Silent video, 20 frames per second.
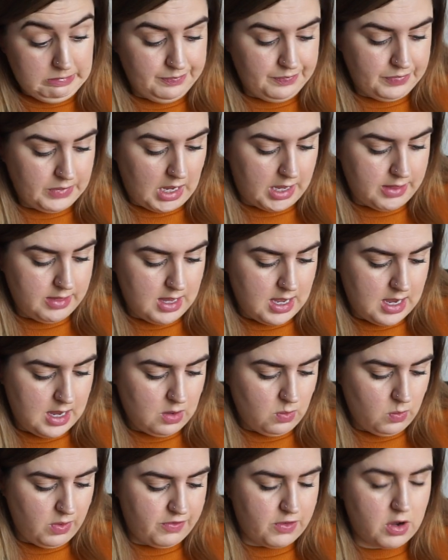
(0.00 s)
And then
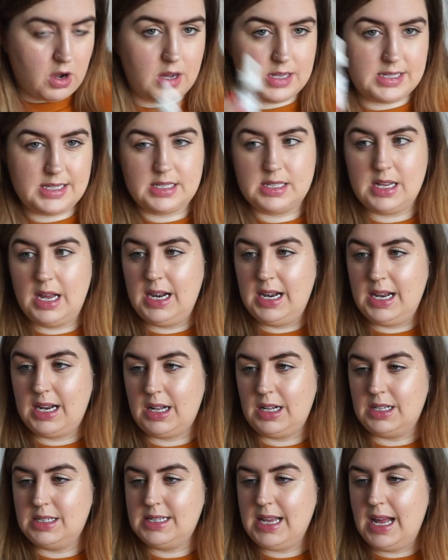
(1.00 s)
we've got a little
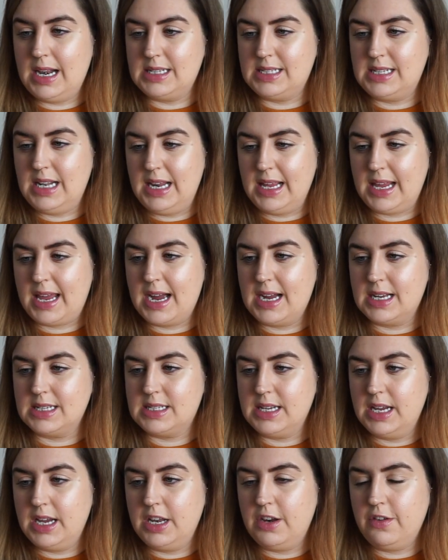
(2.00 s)
Salicylic
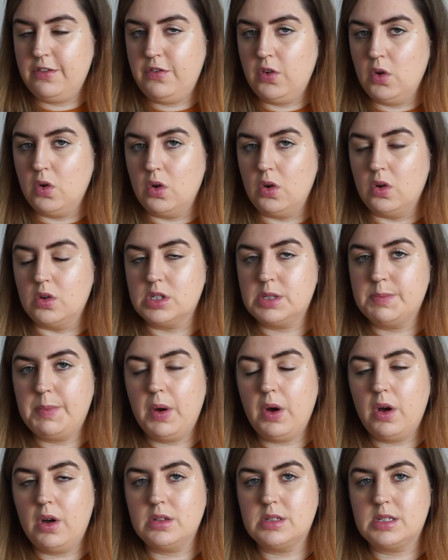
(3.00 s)
Acid for
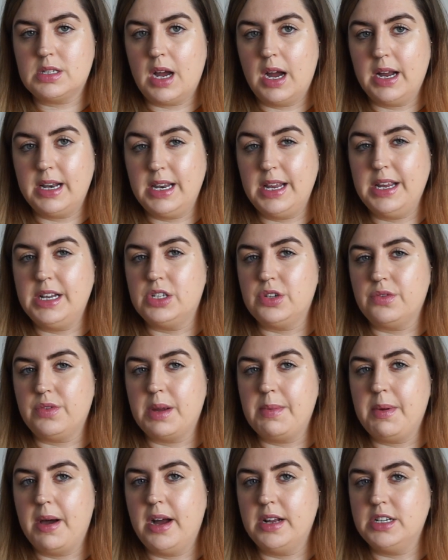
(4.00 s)
spots. I need to
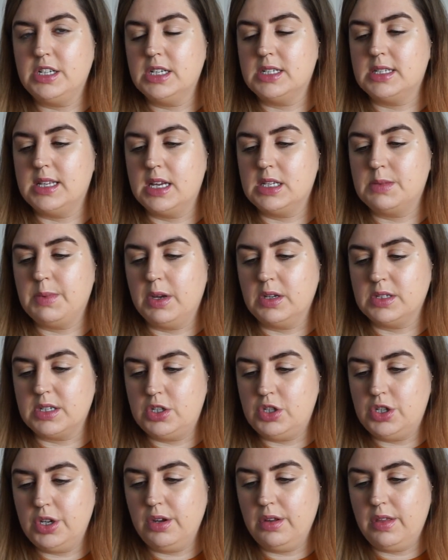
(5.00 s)
repurchase this because I
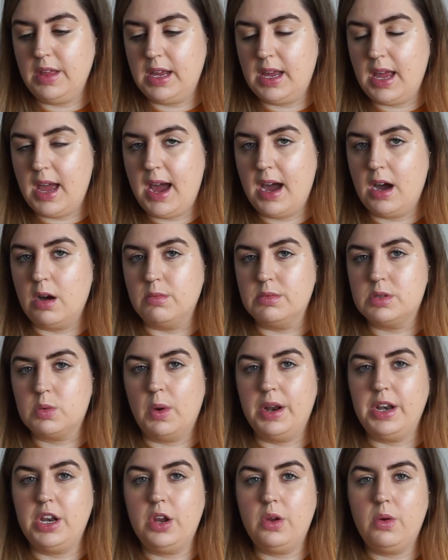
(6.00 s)
do think it helps
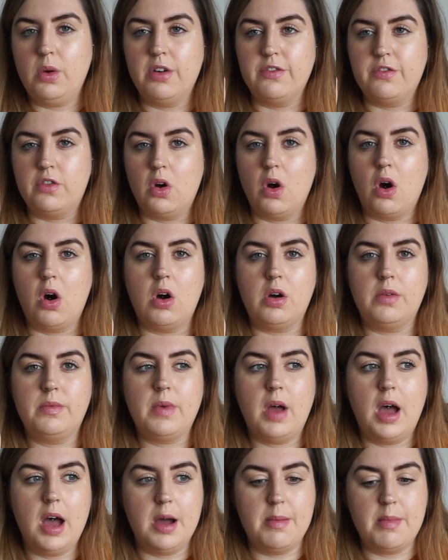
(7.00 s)
when you have got
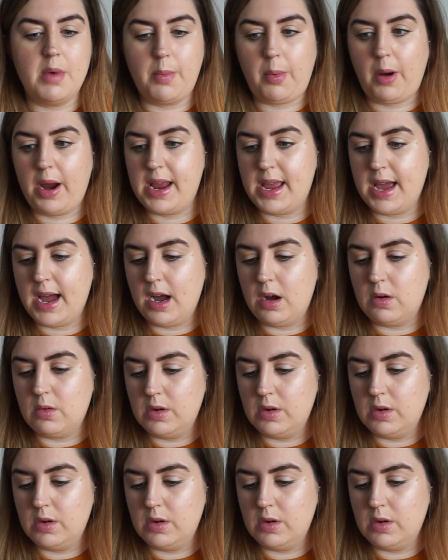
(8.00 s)
a breakout.